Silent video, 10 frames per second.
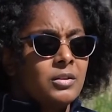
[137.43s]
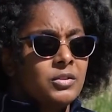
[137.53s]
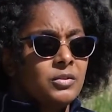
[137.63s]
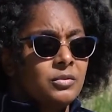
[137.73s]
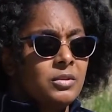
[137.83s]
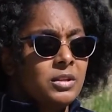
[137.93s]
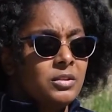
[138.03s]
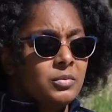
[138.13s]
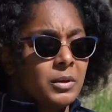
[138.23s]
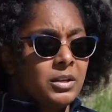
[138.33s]
to the
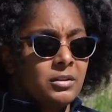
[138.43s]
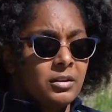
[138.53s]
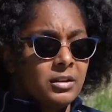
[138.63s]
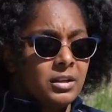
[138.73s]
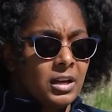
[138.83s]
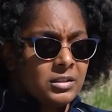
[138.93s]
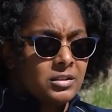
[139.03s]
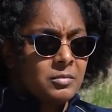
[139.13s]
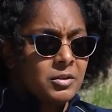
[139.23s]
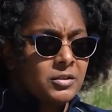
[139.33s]
2030
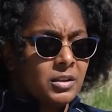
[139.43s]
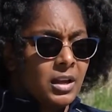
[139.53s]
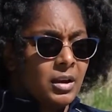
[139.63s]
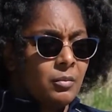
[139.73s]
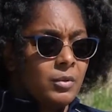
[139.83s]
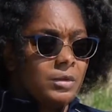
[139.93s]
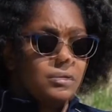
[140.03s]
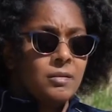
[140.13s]
customers, and we are